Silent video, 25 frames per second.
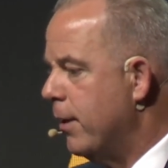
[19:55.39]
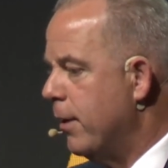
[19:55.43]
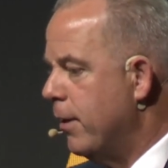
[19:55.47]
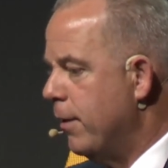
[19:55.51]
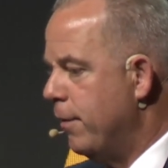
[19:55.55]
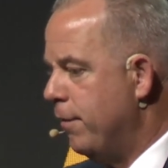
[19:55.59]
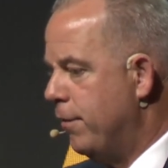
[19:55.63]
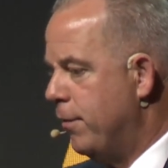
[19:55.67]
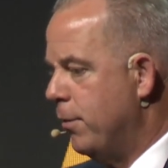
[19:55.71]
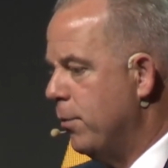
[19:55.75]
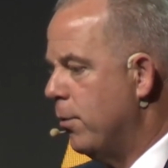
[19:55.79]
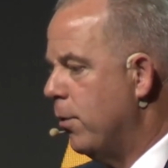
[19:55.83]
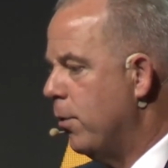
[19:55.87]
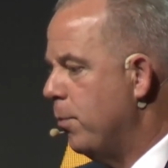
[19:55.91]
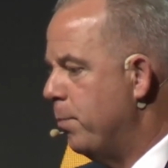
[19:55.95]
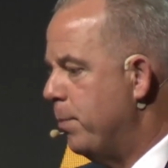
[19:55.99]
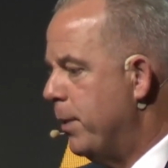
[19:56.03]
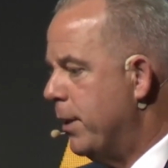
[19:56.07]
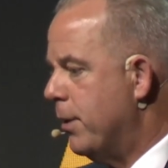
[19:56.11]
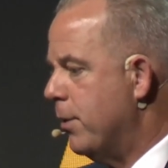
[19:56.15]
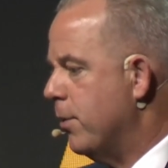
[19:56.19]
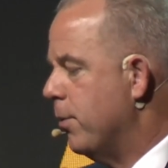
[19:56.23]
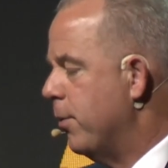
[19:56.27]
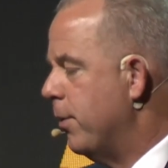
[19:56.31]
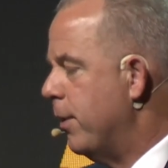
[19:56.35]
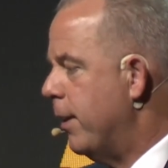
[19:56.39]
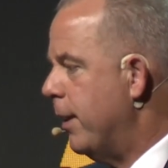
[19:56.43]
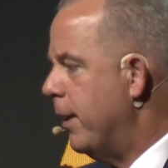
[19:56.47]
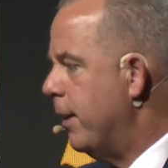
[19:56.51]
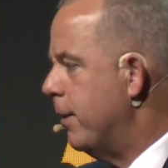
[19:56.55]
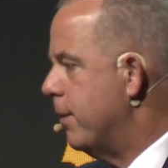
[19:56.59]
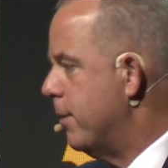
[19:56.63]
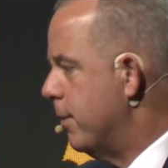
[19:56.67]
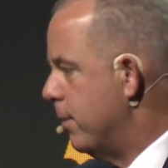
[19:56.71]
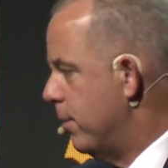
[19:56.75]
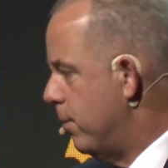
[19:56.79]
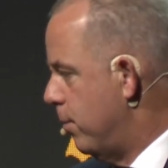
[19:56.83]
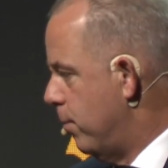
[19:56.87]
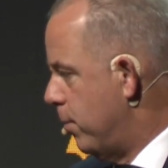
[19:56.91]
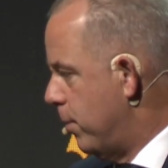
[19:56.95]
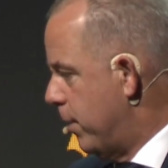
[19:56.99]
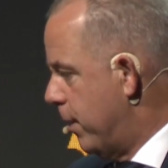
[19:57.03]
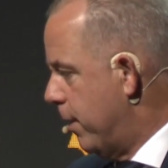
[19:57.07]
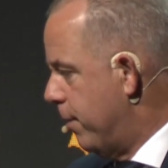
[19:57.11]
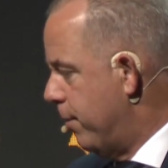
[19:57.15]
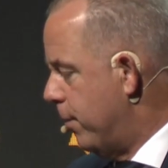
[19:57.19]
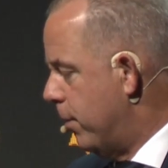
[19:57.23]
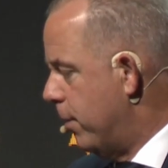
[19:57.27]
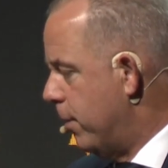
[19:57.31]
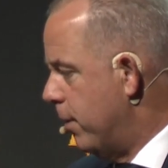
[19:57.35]
If you hold Bitcoin, Ether or
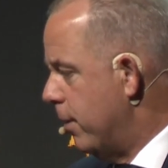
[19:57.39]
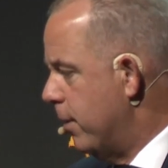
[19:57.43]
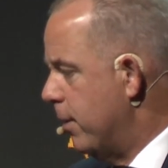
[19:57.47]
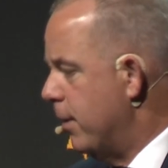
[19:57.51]
whatever,